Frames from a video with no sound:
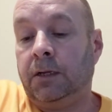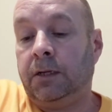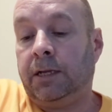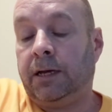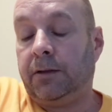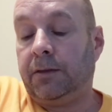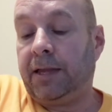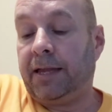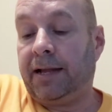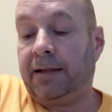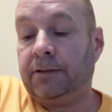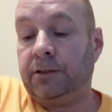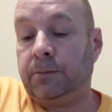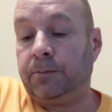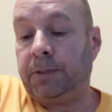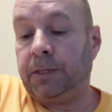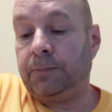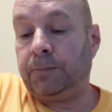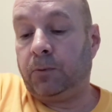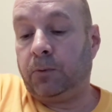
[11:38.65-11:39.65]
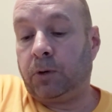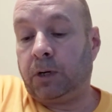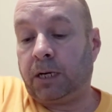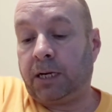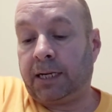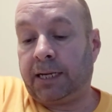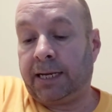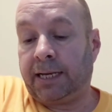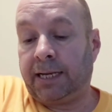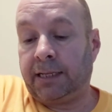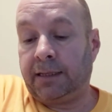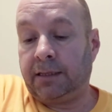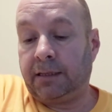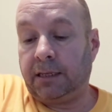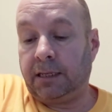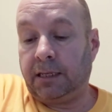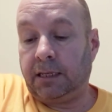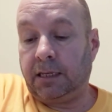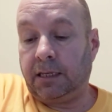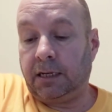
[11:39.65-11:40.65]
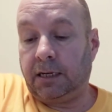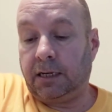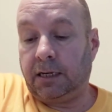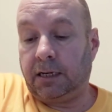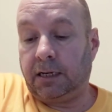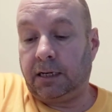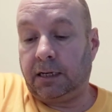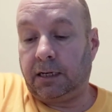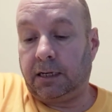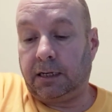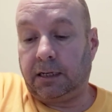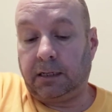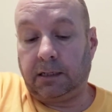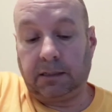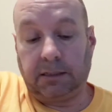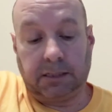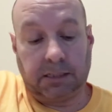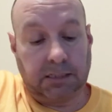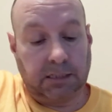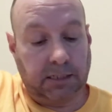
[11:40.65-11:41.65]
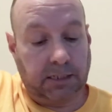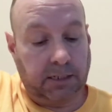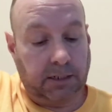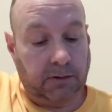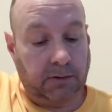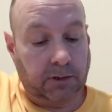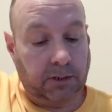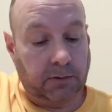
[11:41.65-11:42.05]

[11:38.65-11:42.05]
Now they had some people working on it. Let's see here.